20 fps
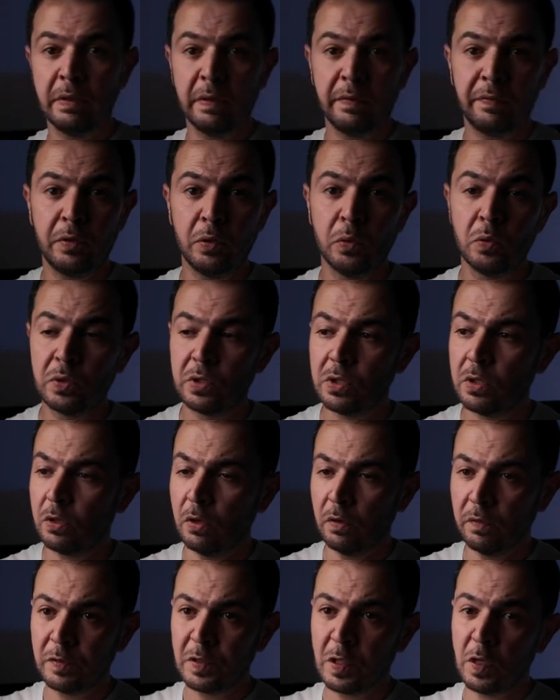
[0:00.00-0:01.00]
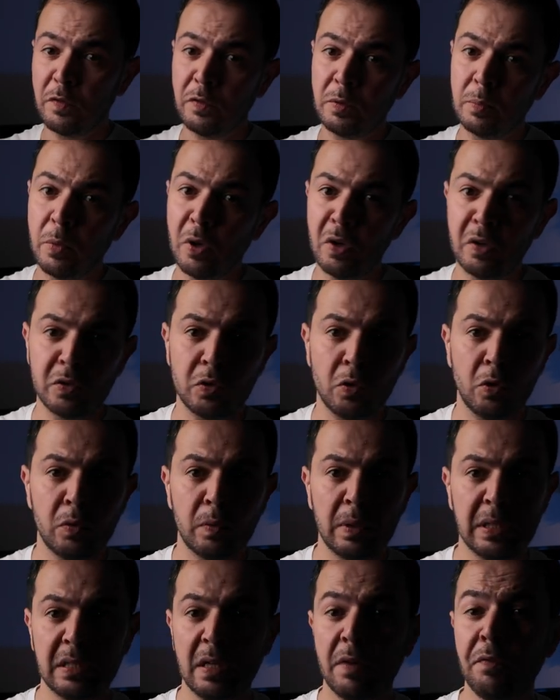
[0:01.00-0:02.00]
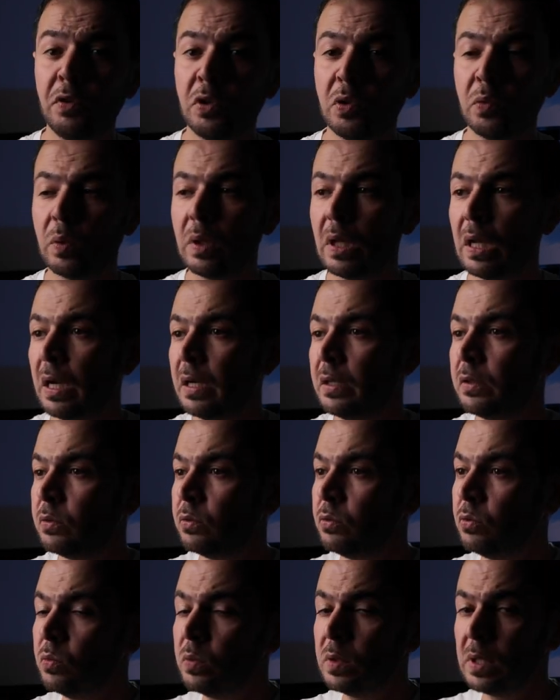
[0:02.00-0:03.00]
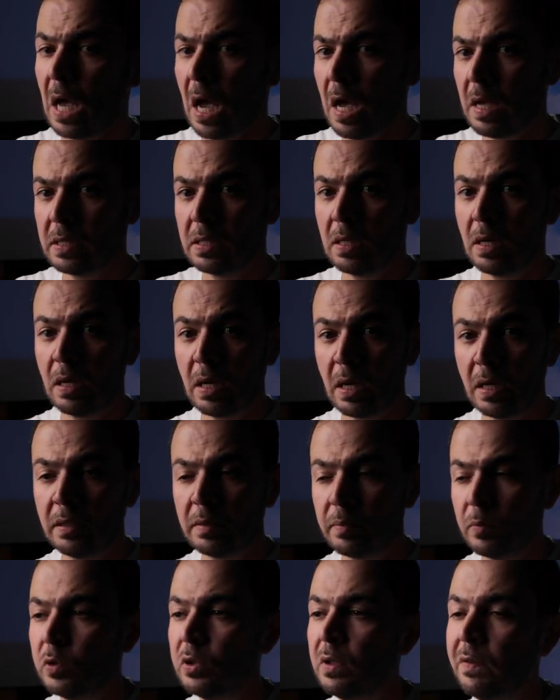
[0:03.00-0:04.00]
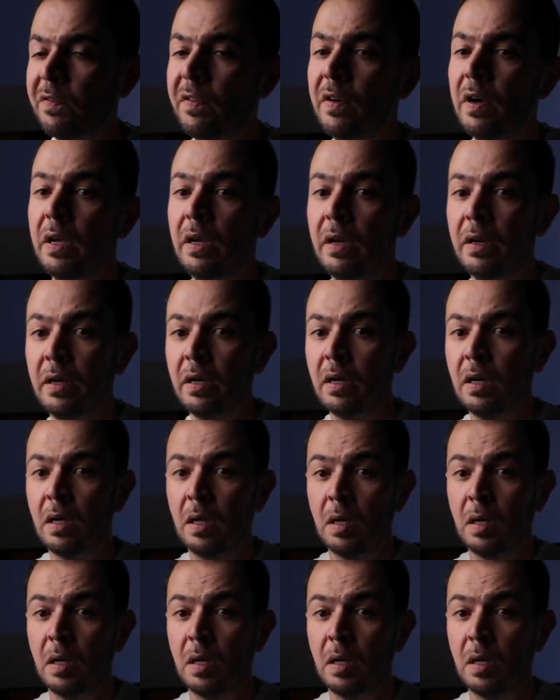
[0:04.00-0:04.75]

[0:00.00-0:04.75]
diffuser of softbox or whatever you would like to use as a light modifier.